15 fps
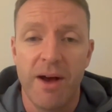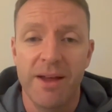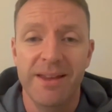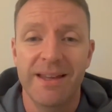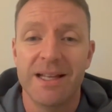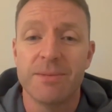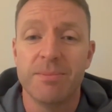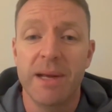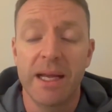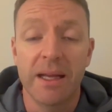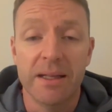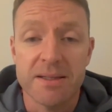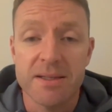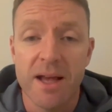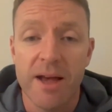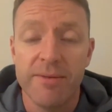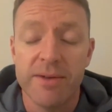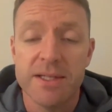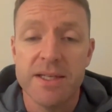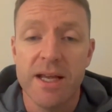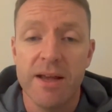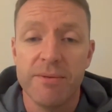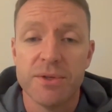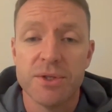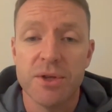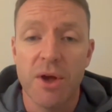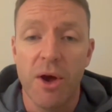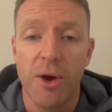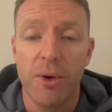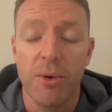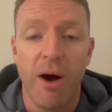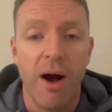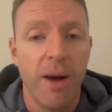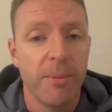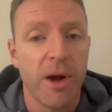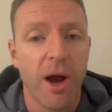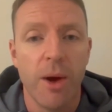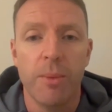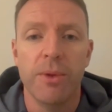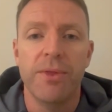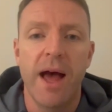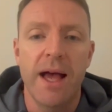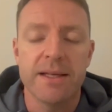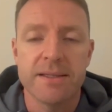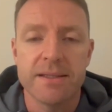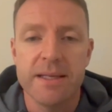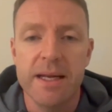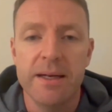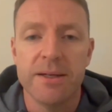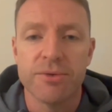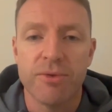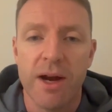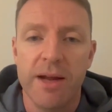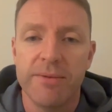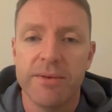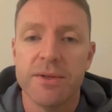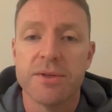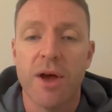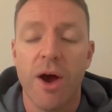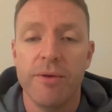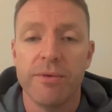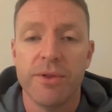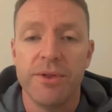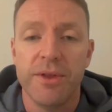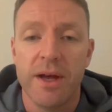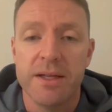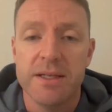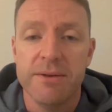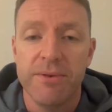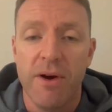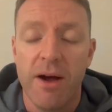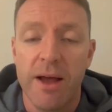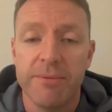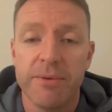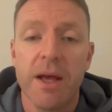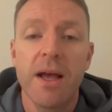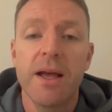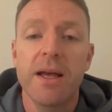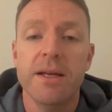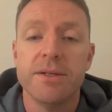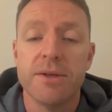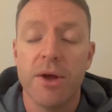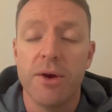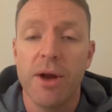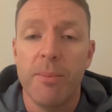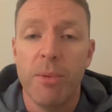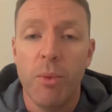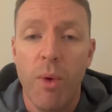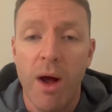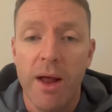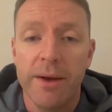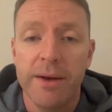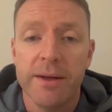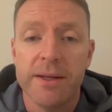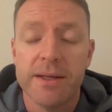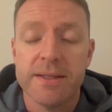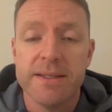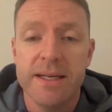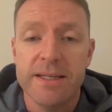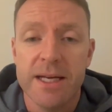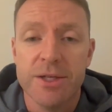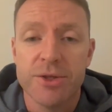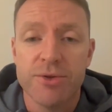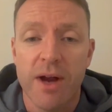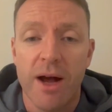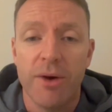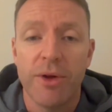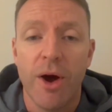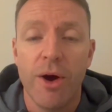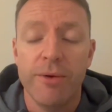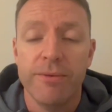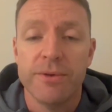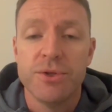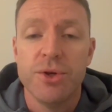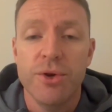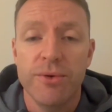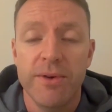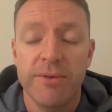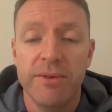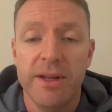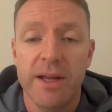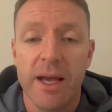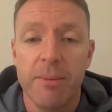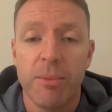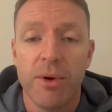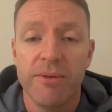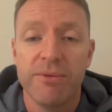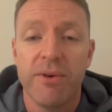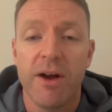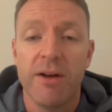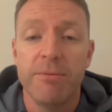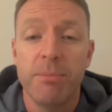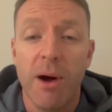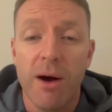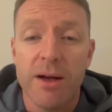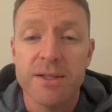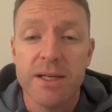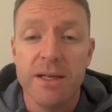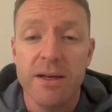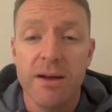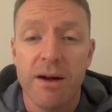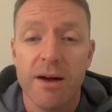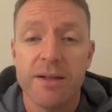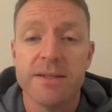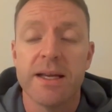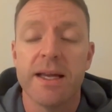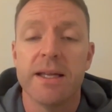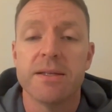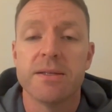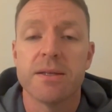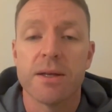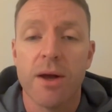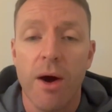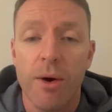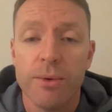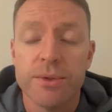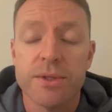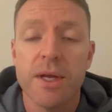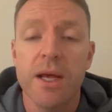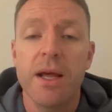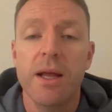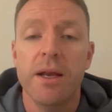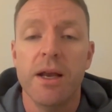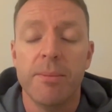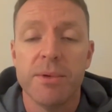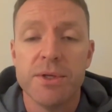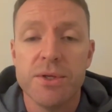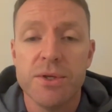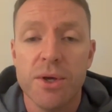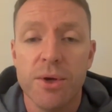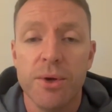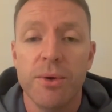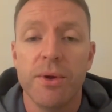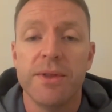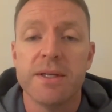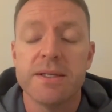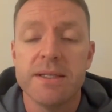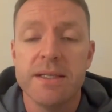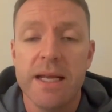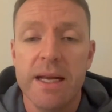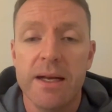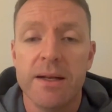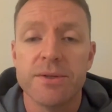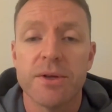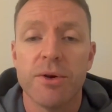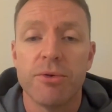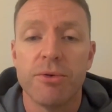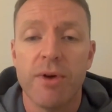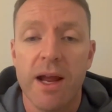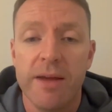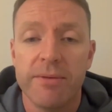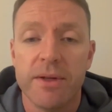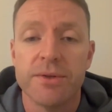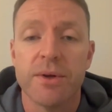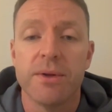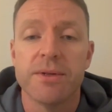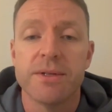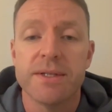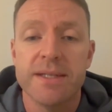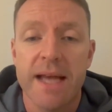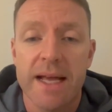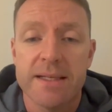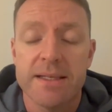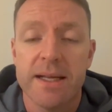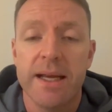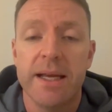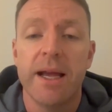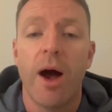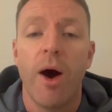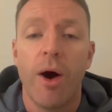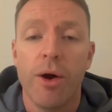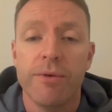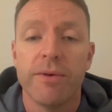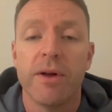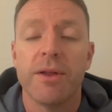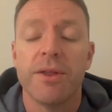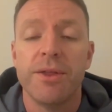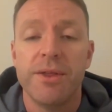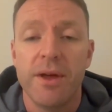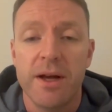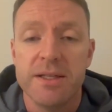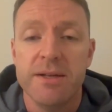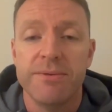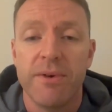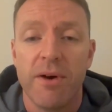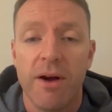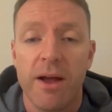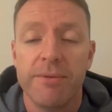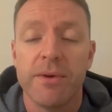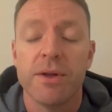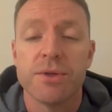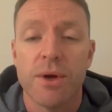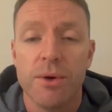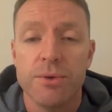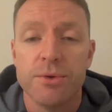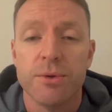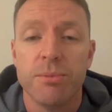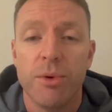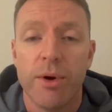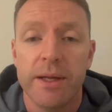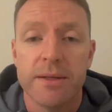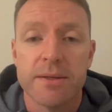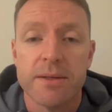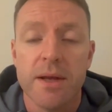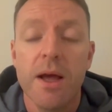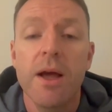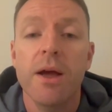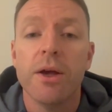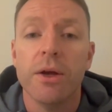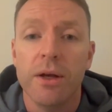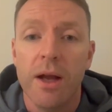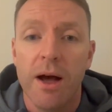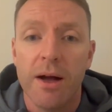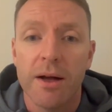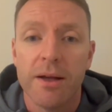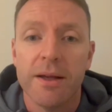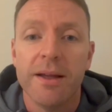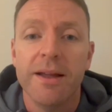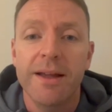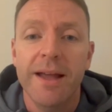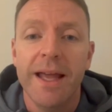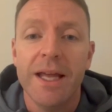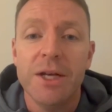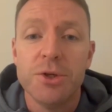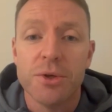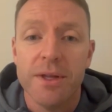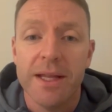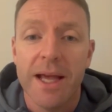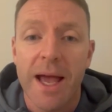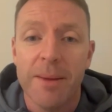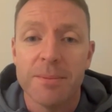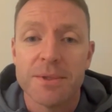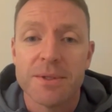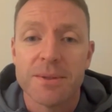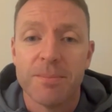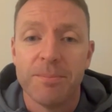I think that's being conservative, so I'm going with that. Steelers, Ravens, over 35. So number 1, CJ Stroud, over 258.5 passing yards against the Colts. Number 2, the Steelers, Ravens on Saturday, over 35 total points. Good luck. Enjoy the games.